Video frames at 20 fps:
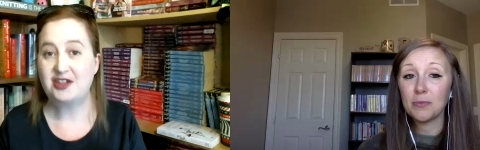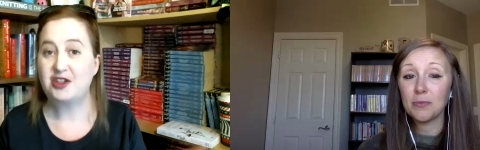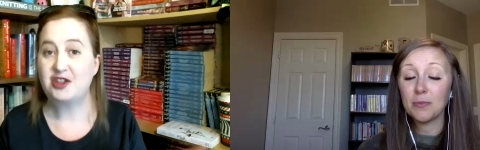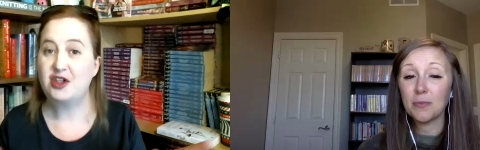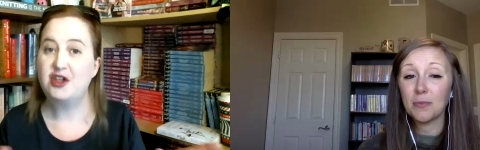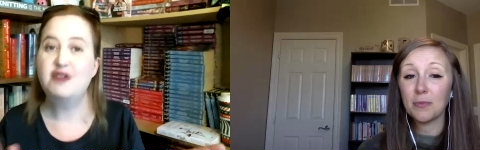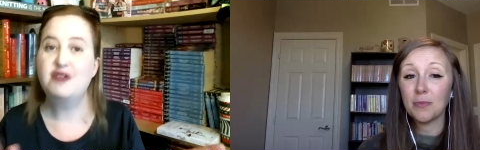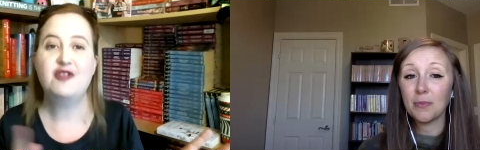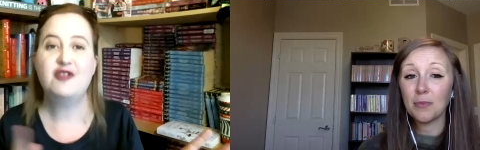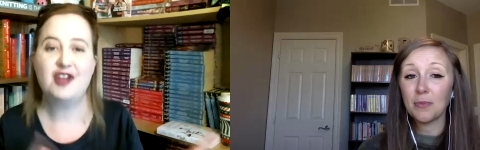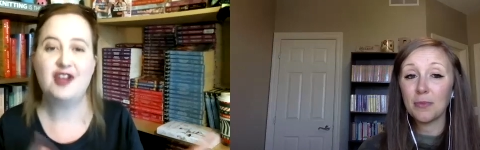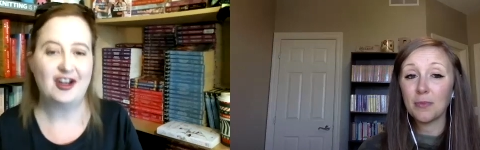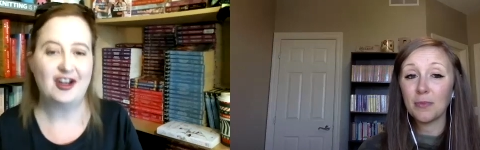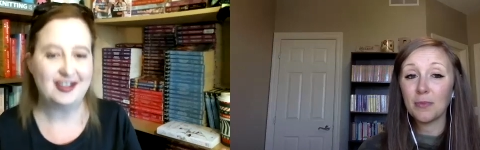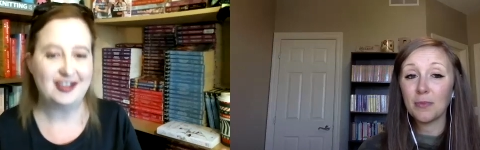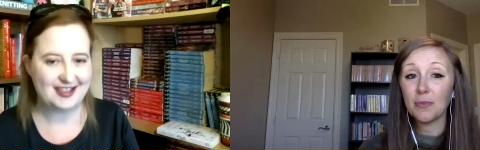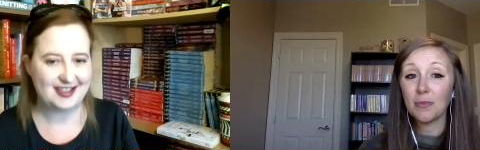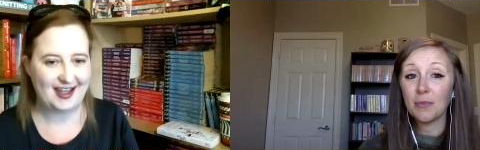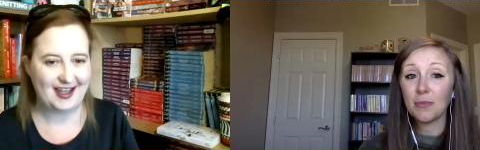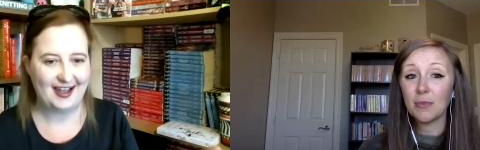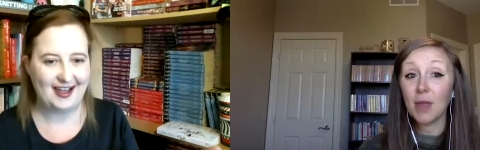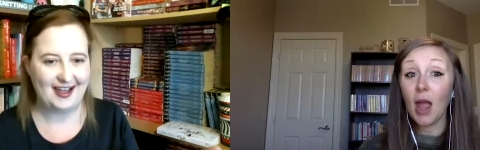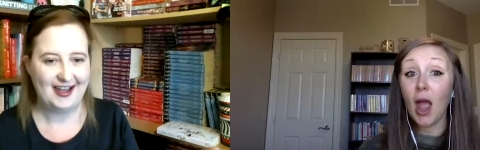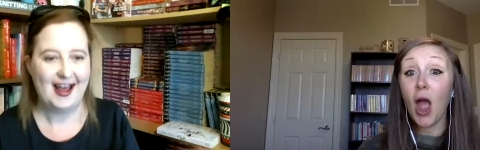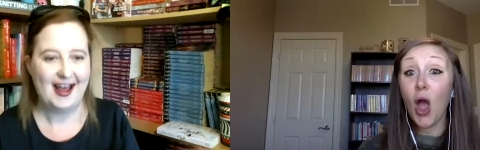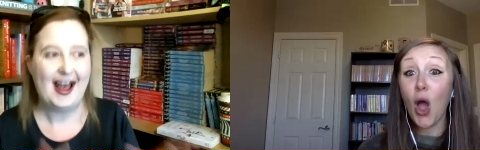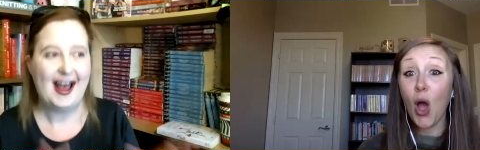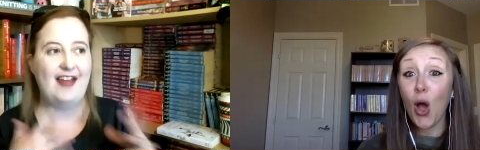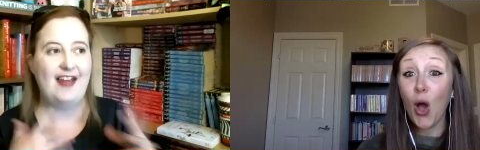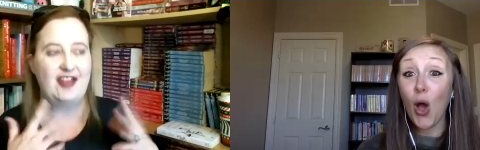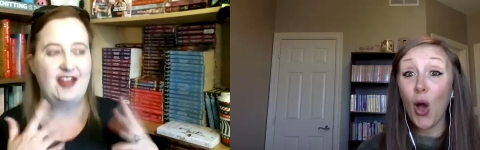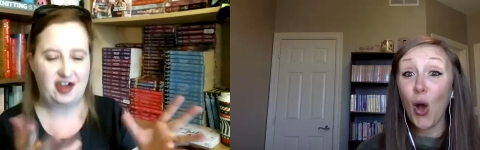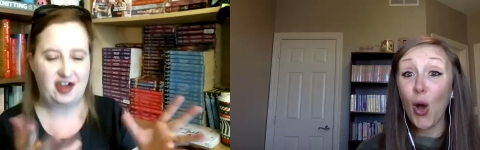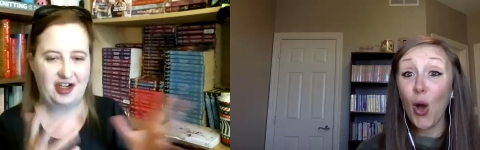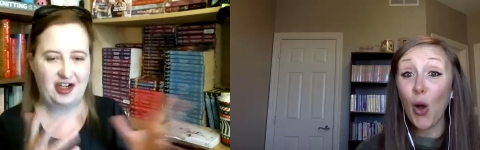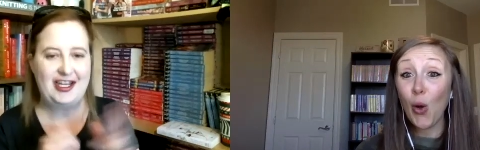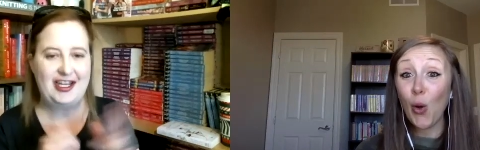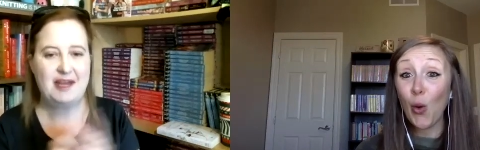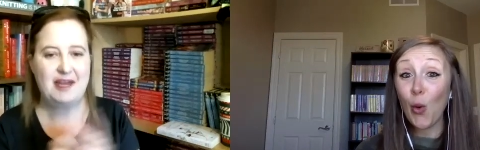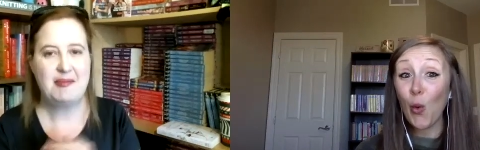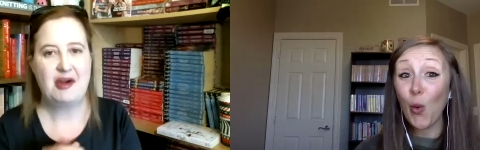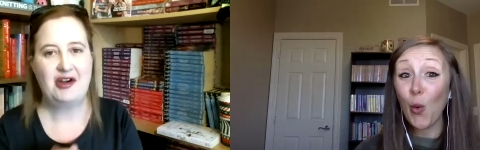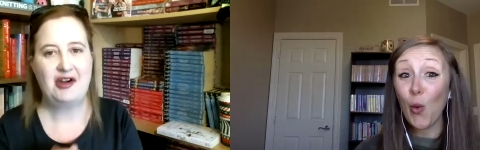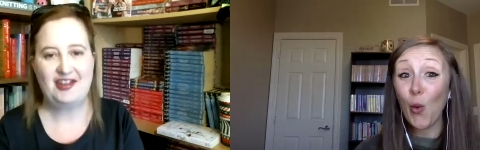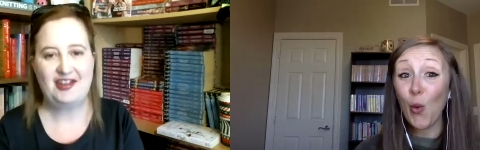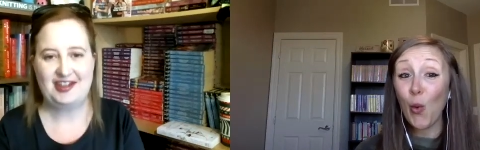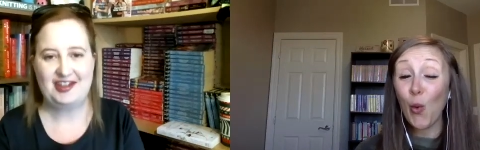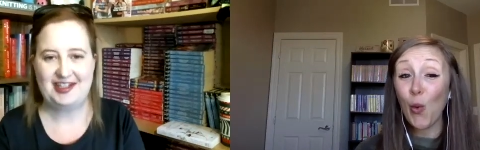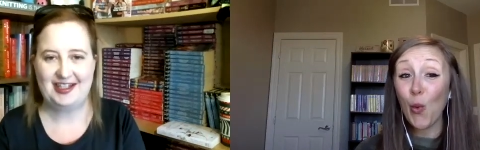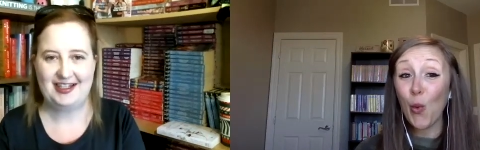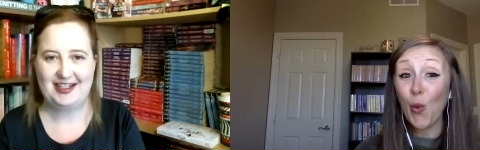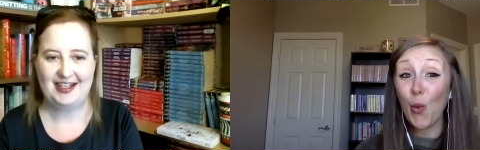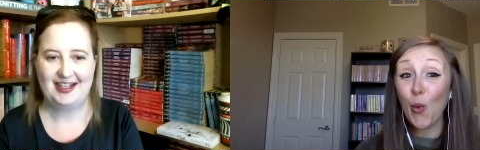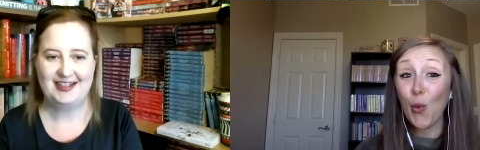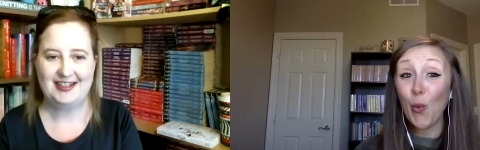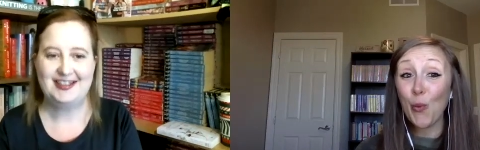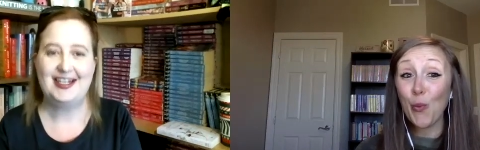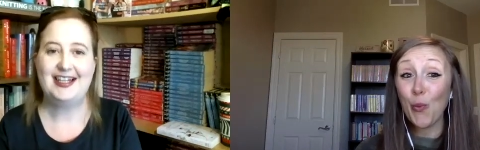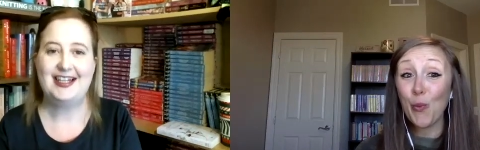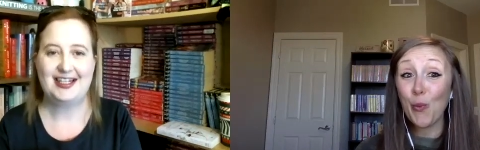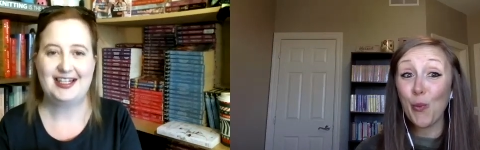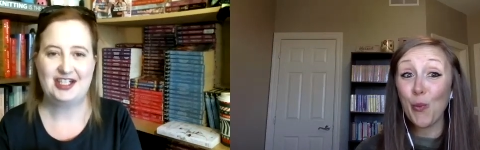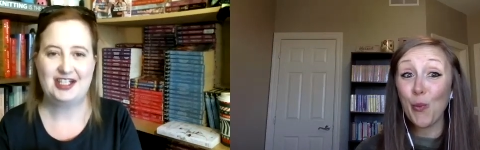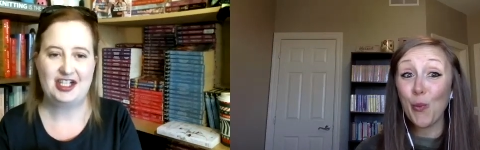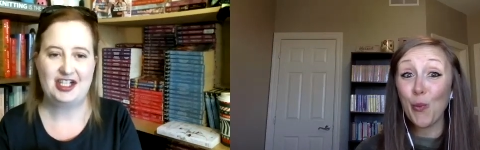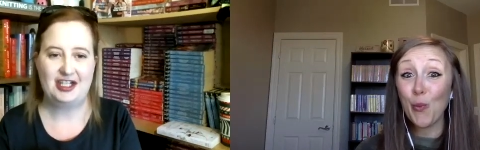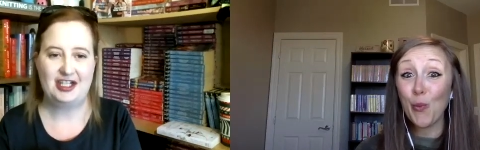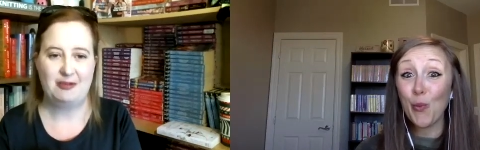Speaker 1: new fiance and they're going to get married at the estate that she